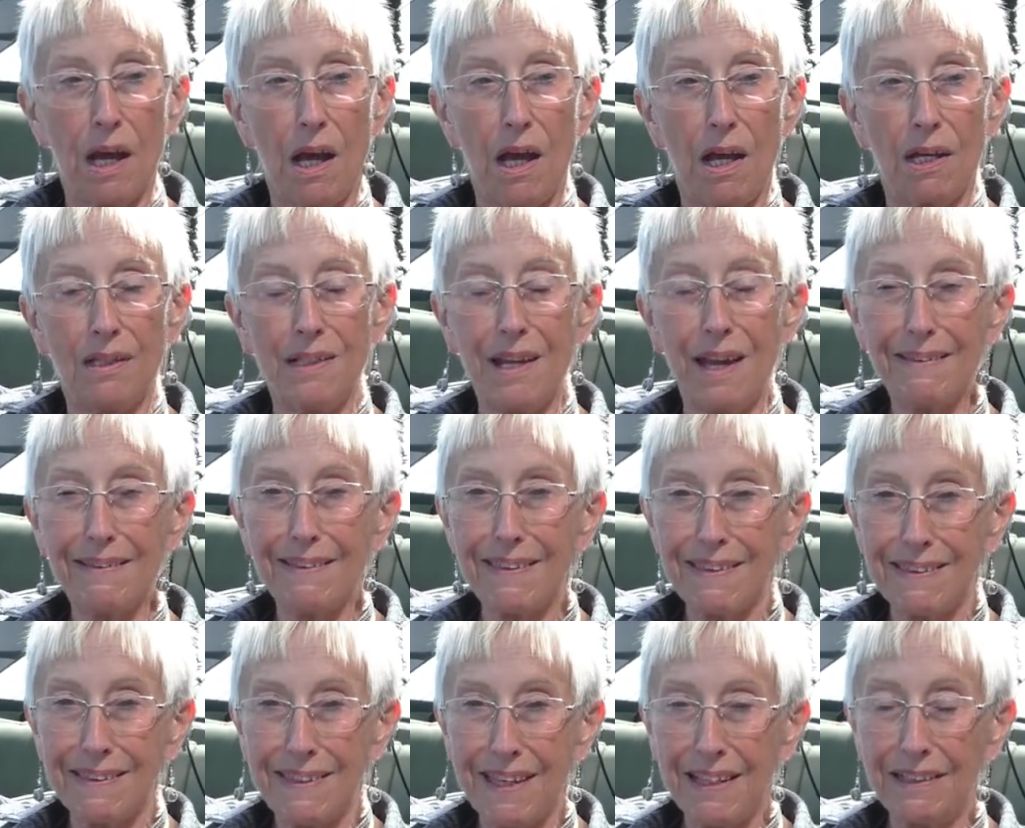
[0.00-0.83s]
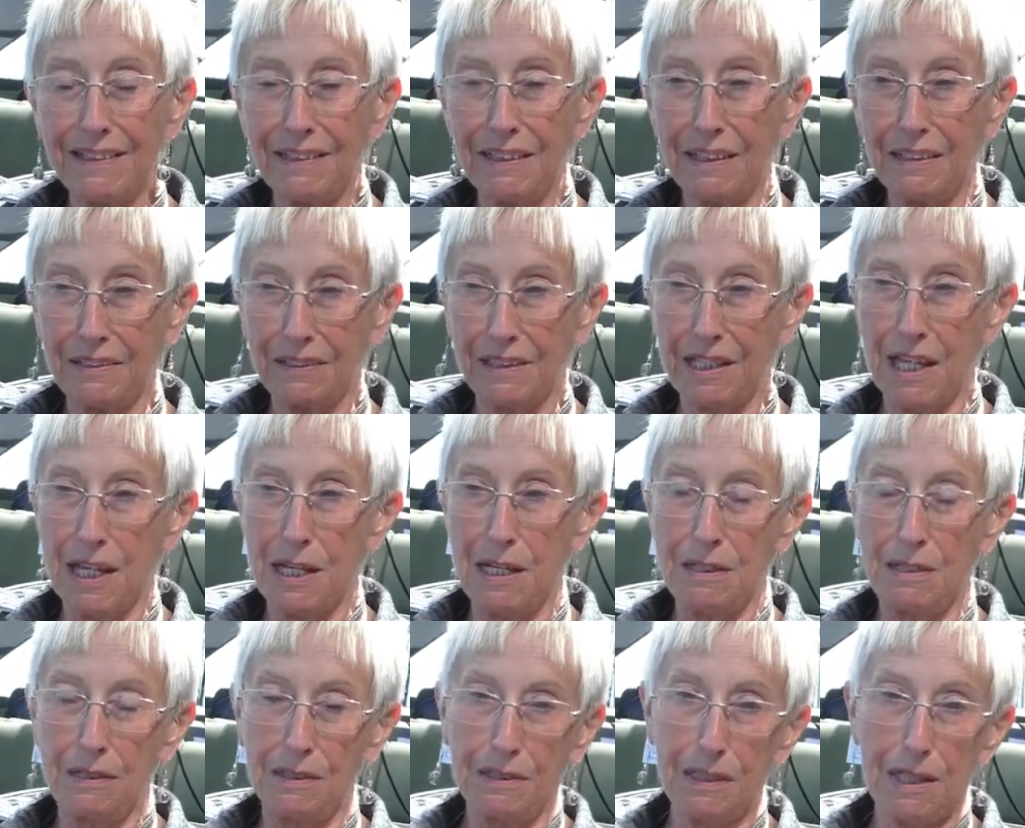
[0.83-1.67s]
Another thing that
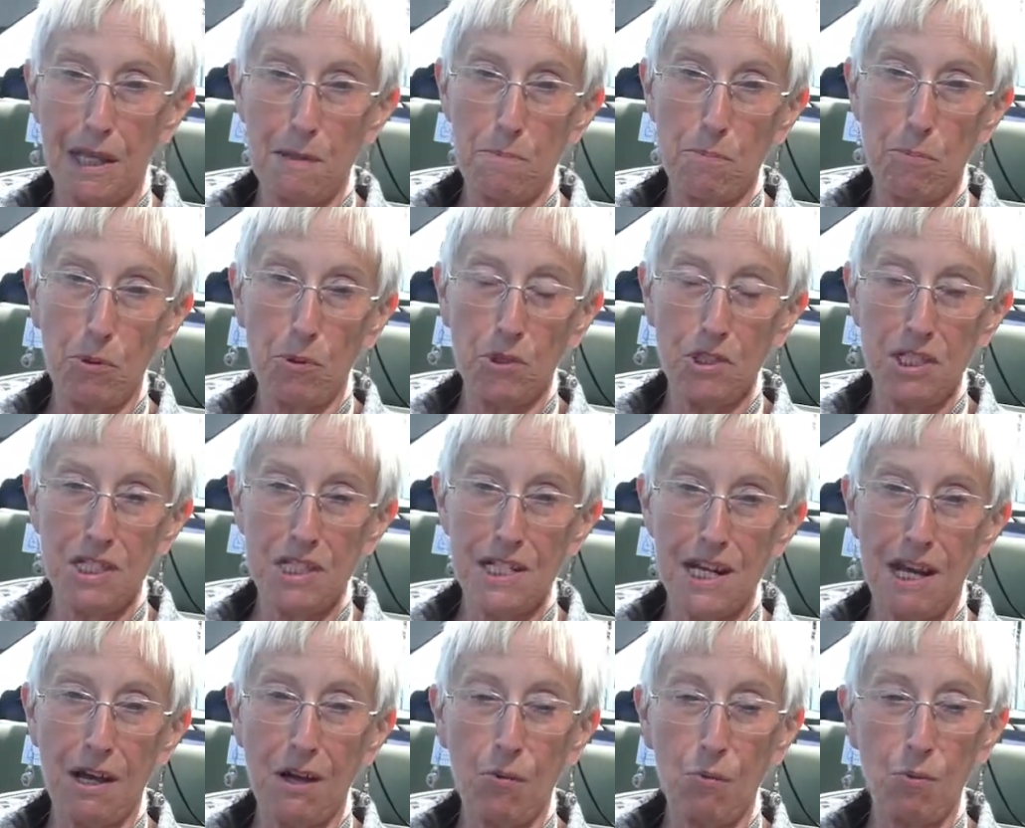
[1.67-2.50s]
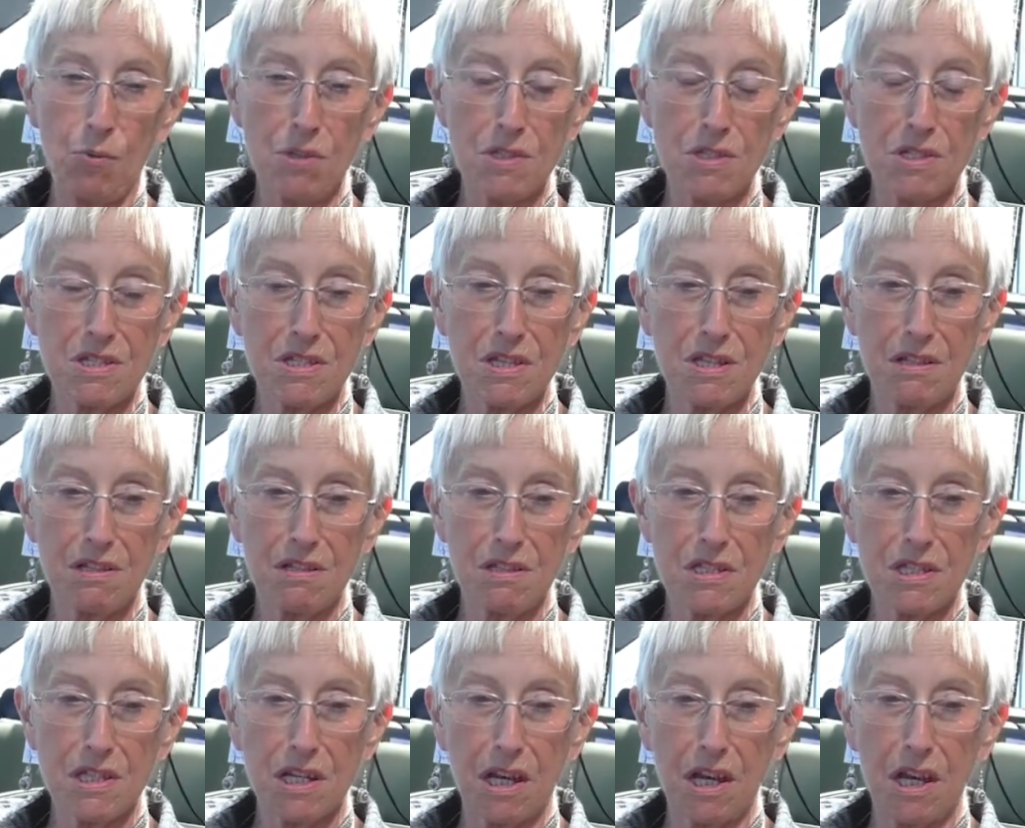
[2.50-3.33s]
they pointed out was
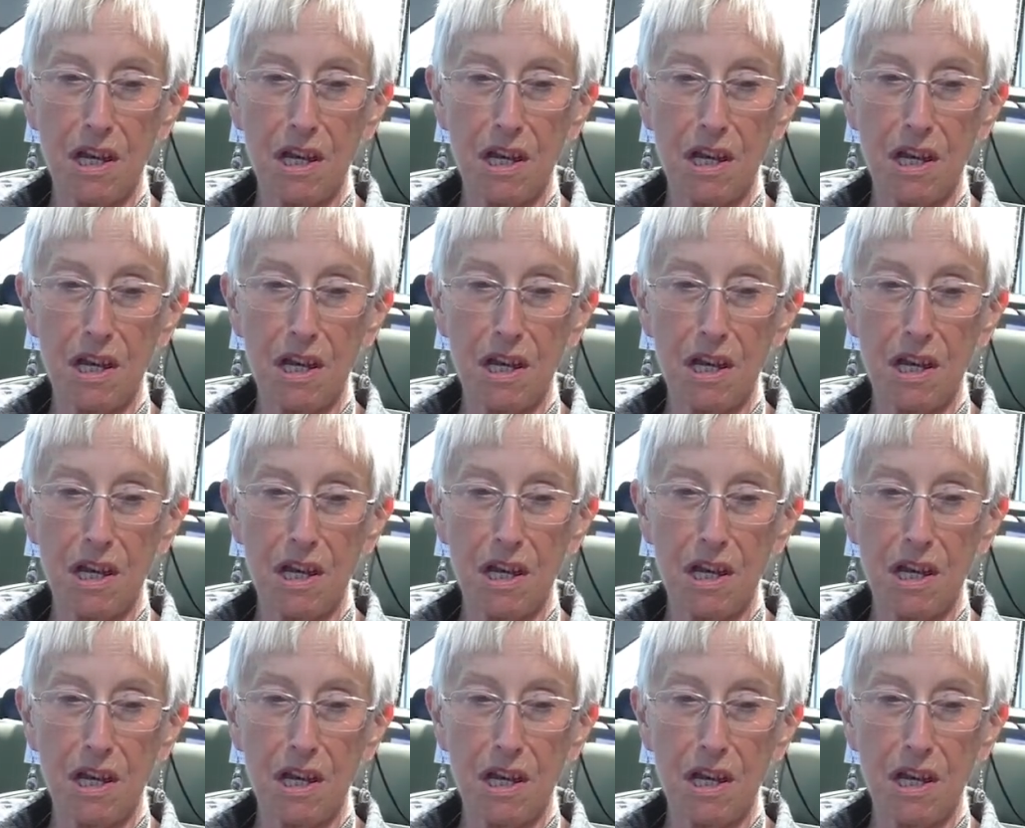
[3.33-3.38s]
that